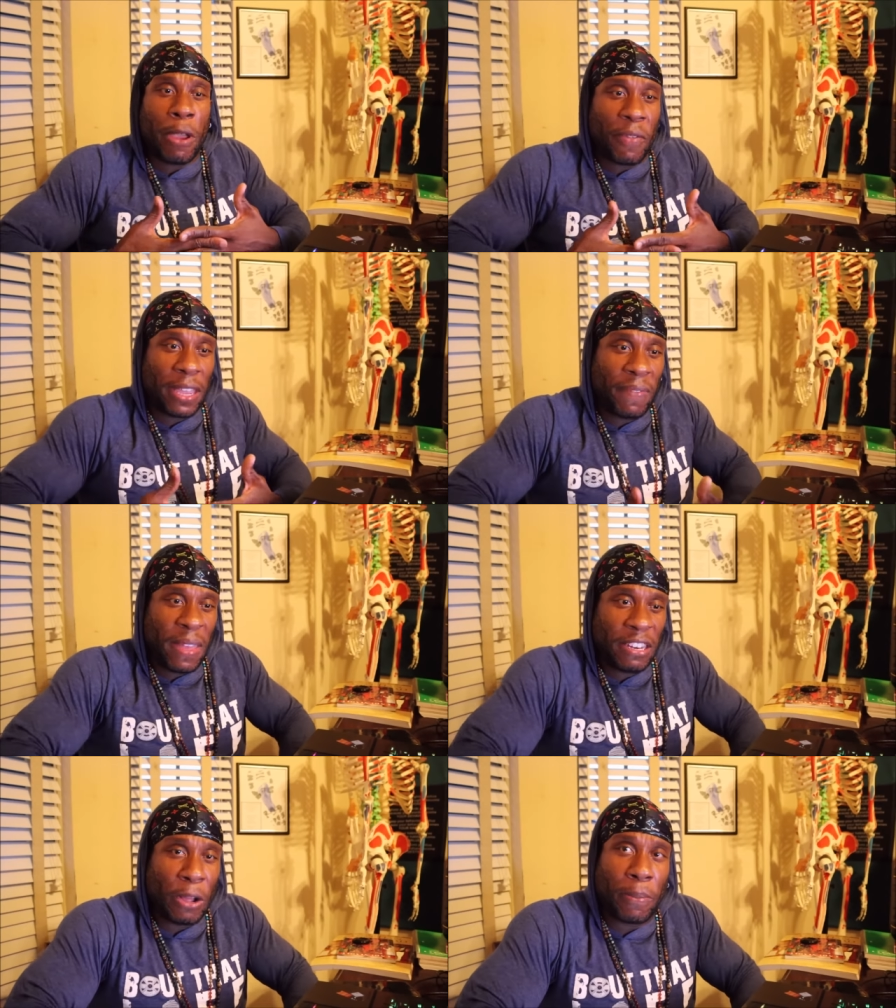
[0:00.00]
You have to get
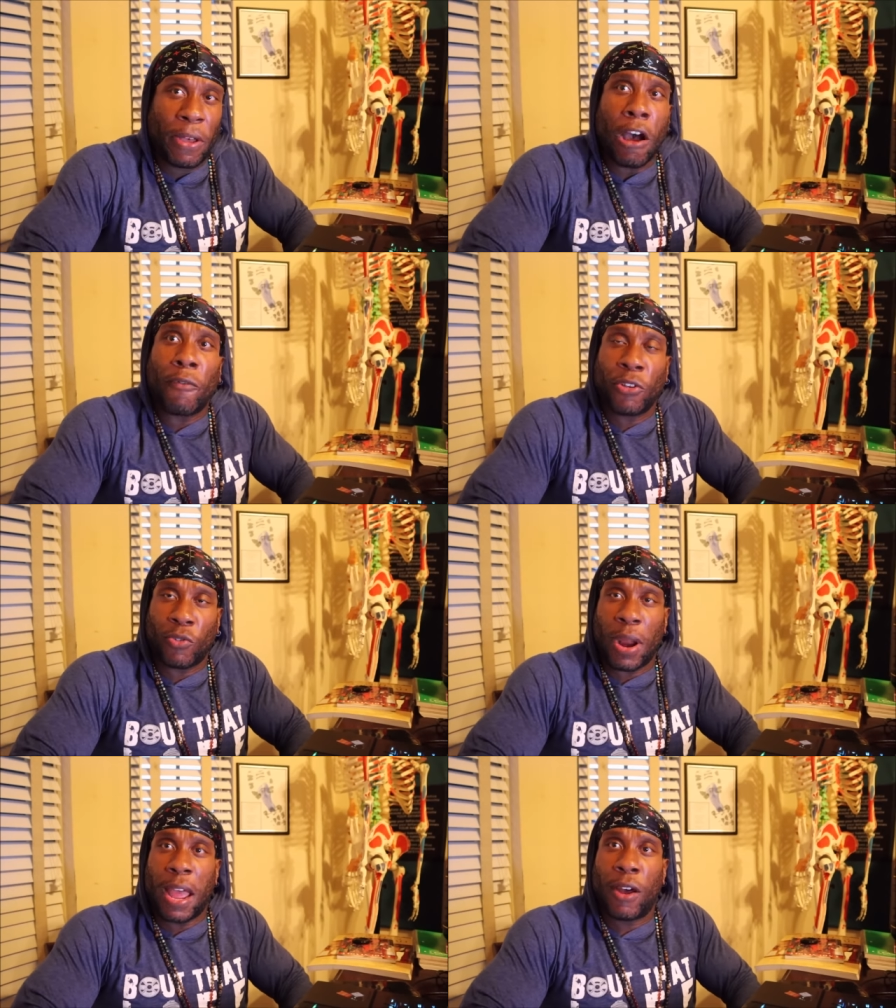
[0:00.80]
that dumbbell off the
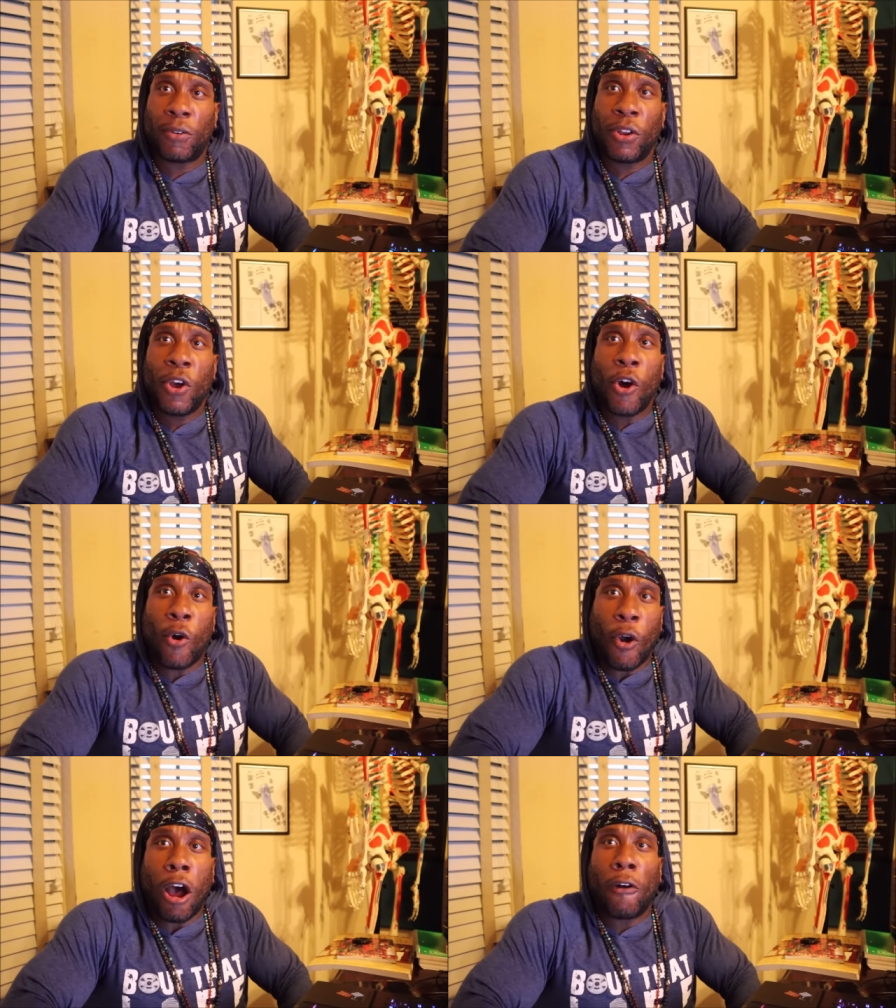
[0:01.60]
ground
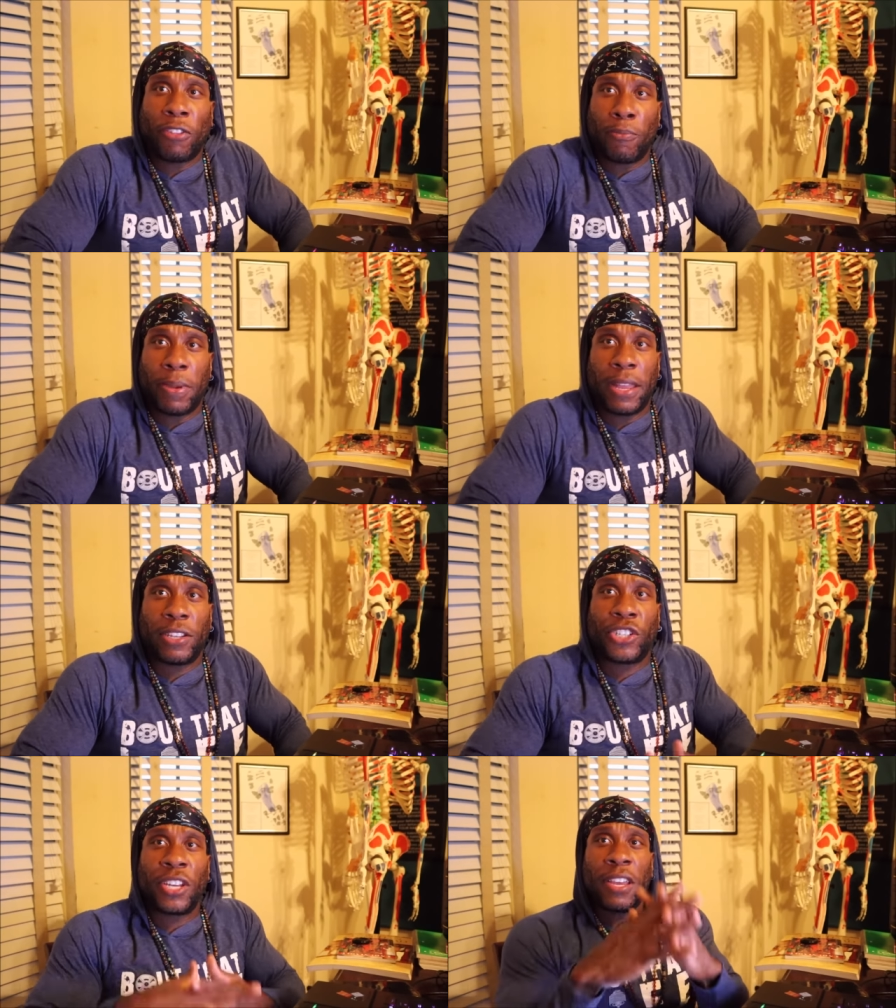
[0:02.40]
or off the
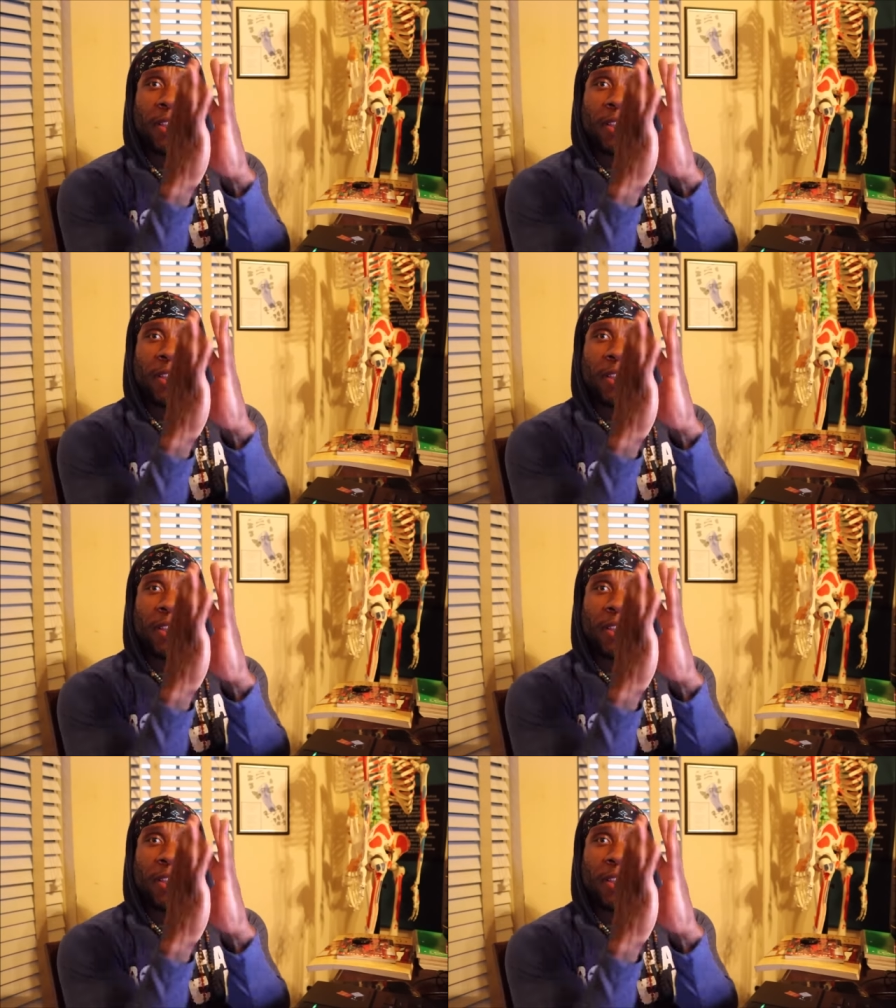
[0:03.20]
bench,